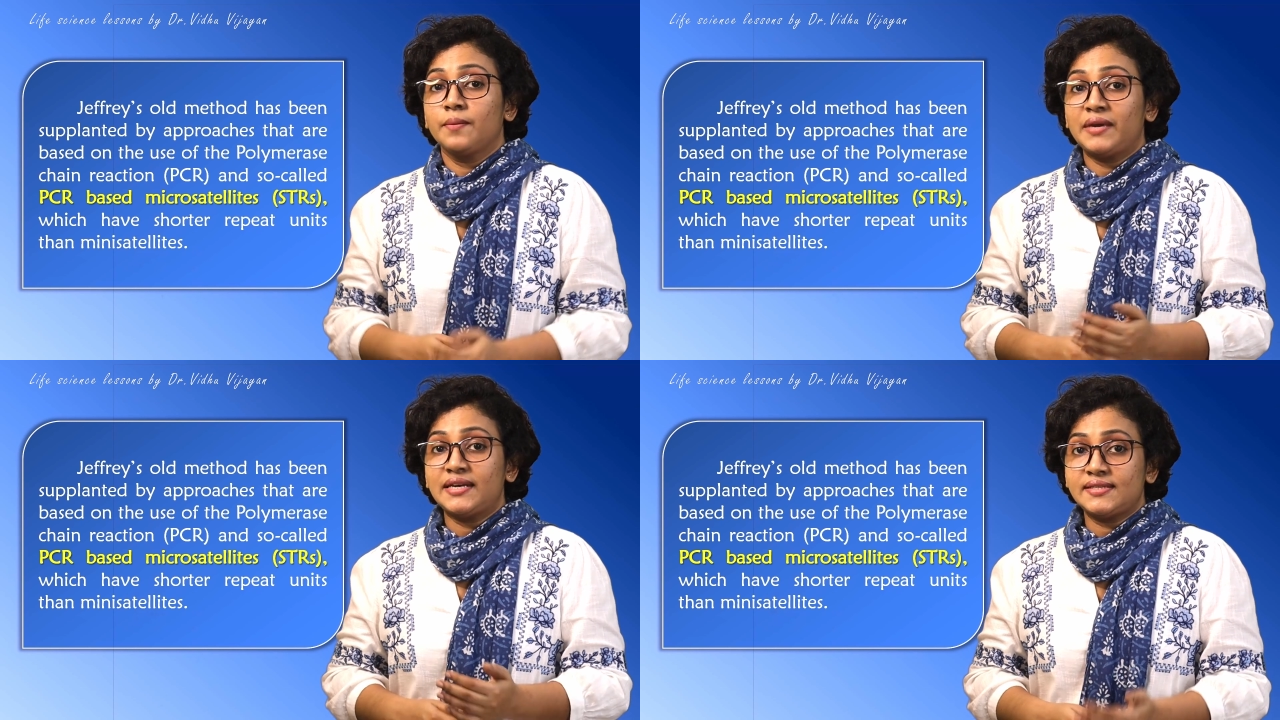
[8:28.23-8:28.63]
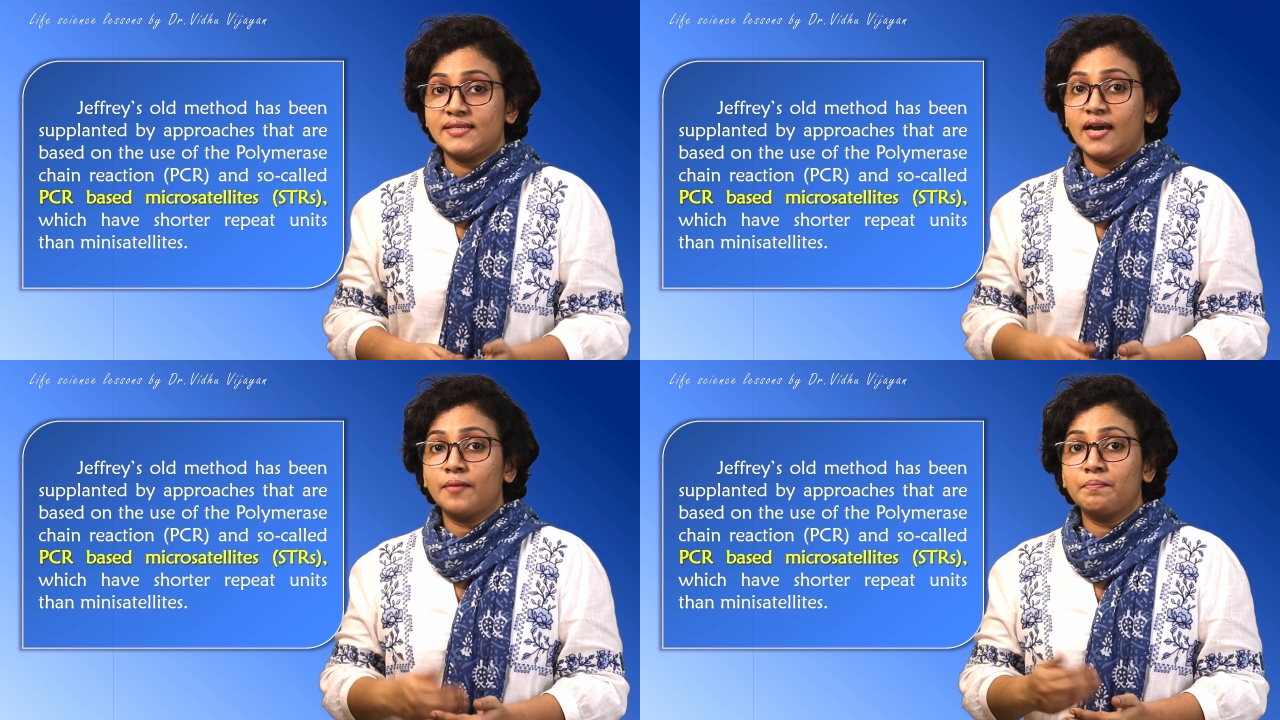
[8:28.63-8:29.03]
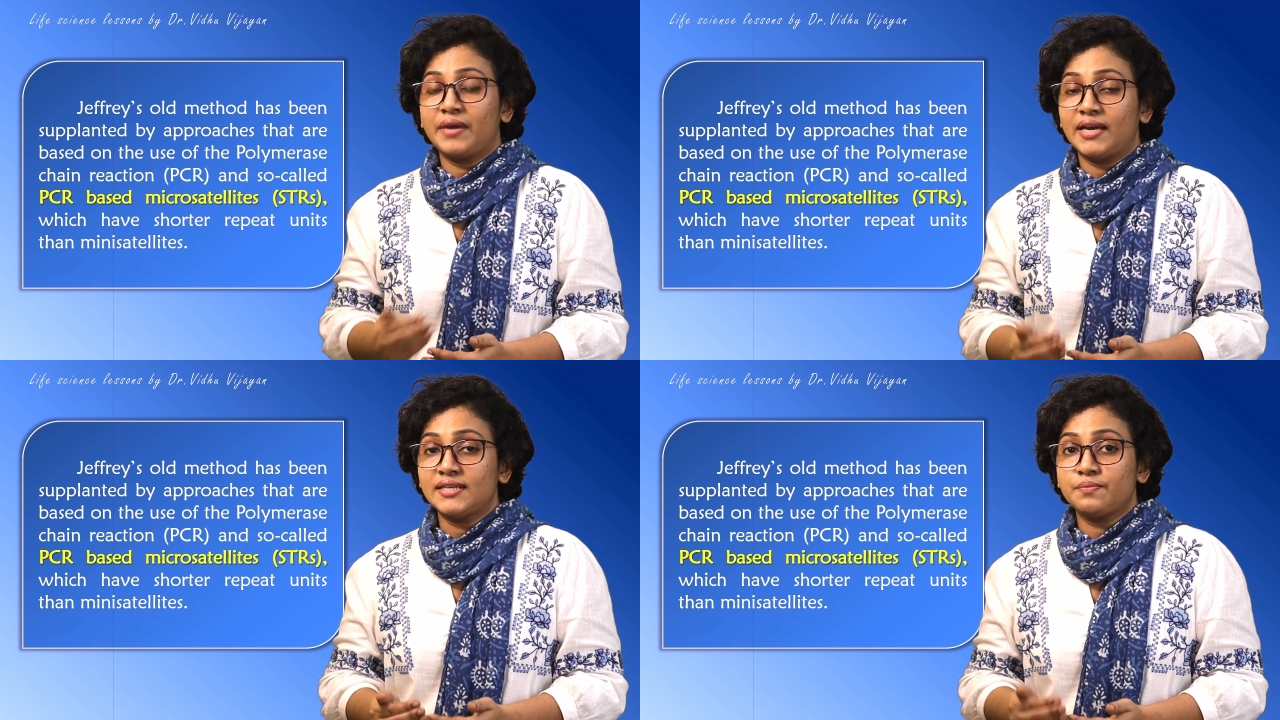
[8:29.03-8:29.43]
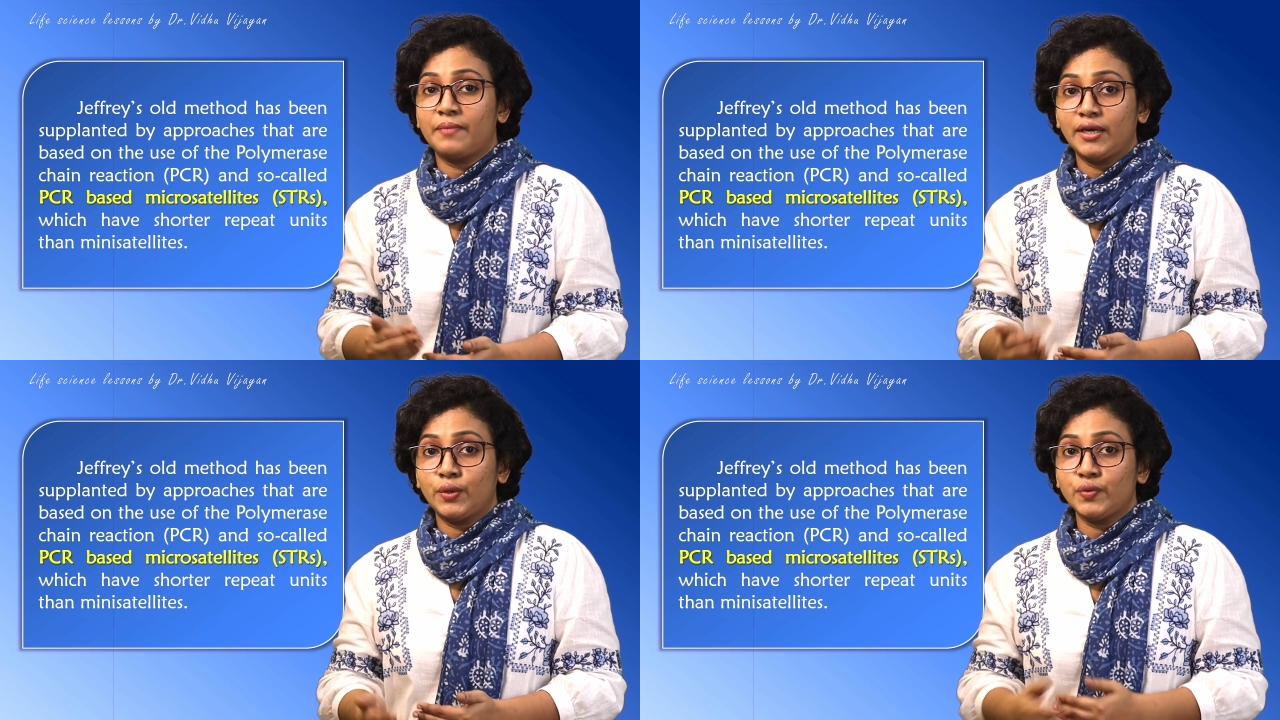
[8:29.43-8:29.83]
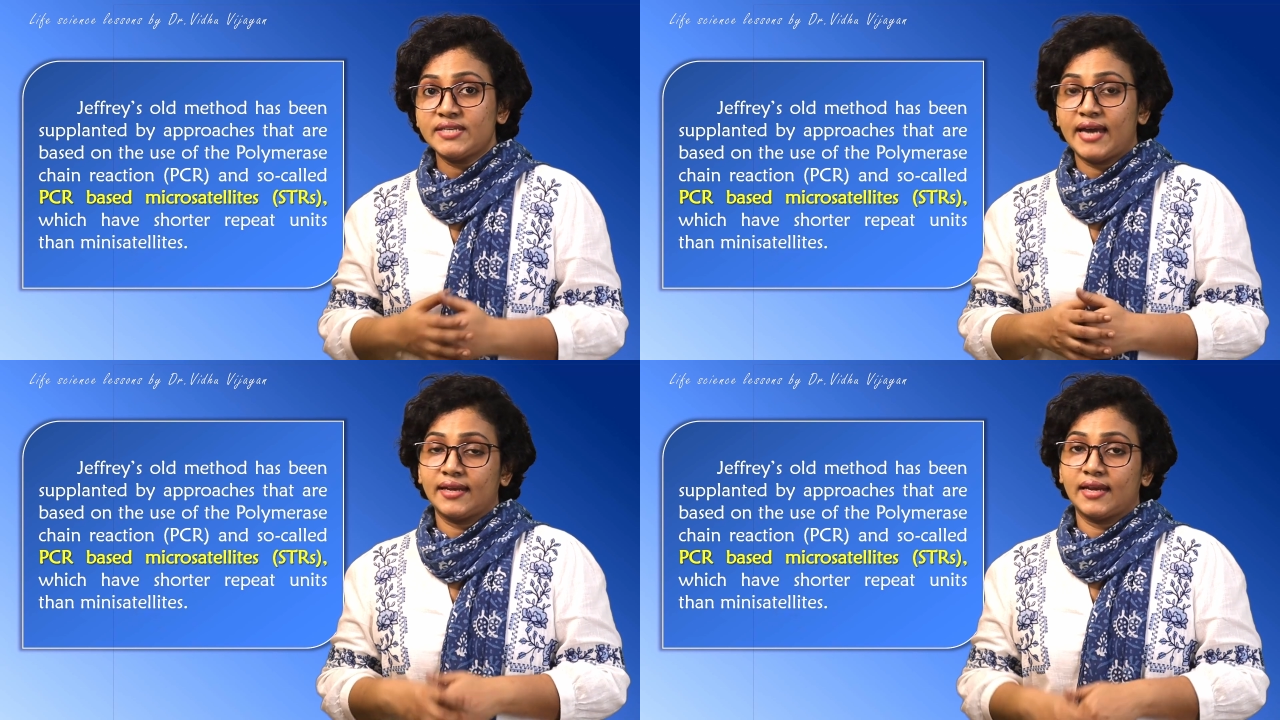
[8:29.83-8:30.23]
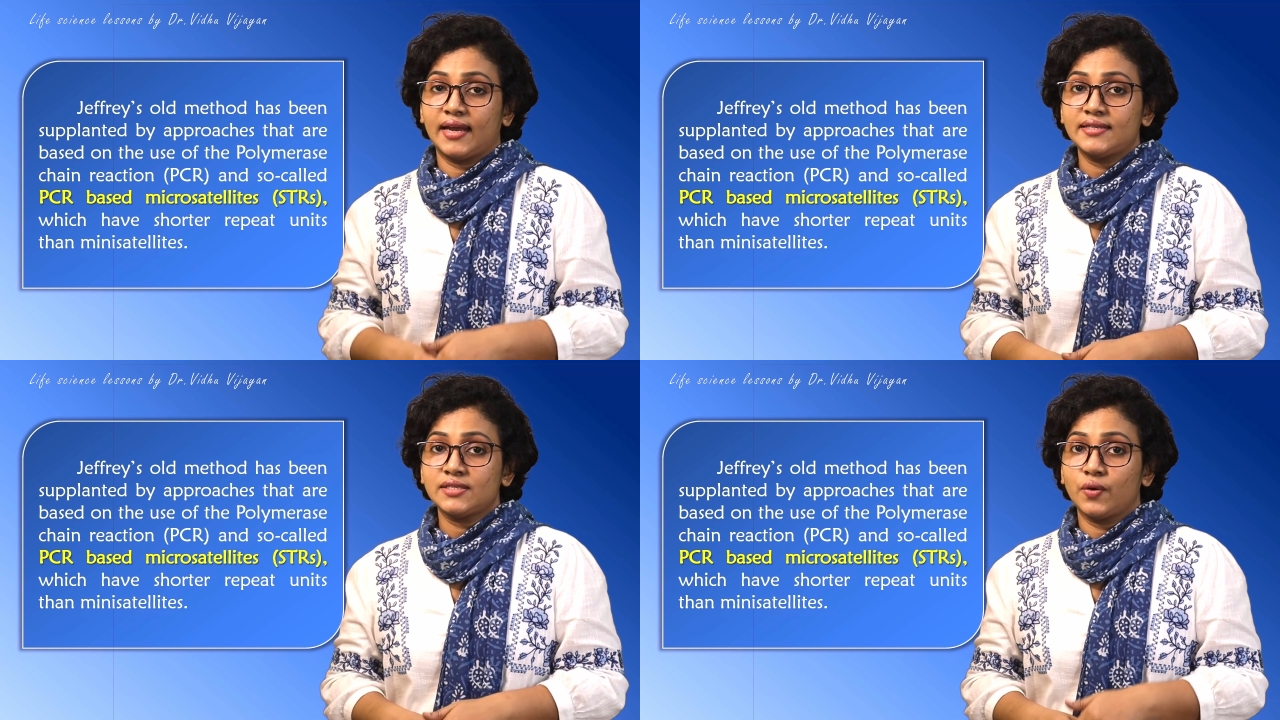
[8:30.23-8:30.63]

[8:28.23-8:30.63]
PCR-based microsatellites